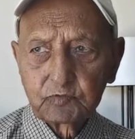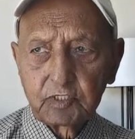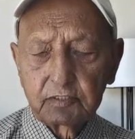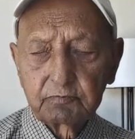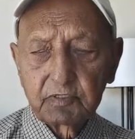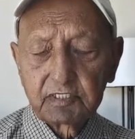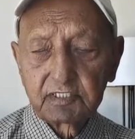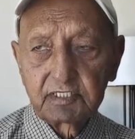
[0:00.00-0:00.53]
I
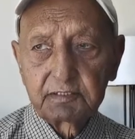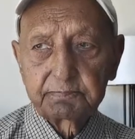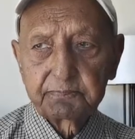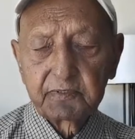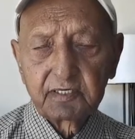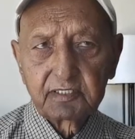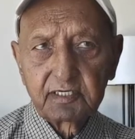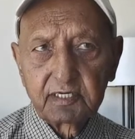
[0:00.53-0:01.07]
will keep
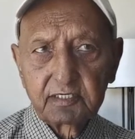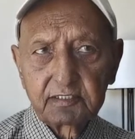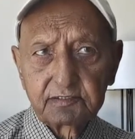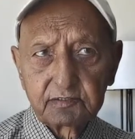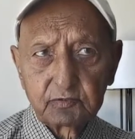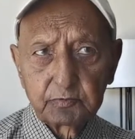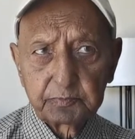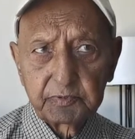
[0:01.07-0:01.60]
my eyes
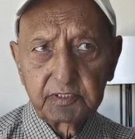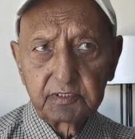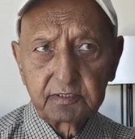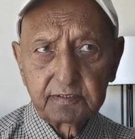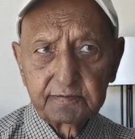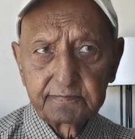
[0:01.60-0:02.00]
open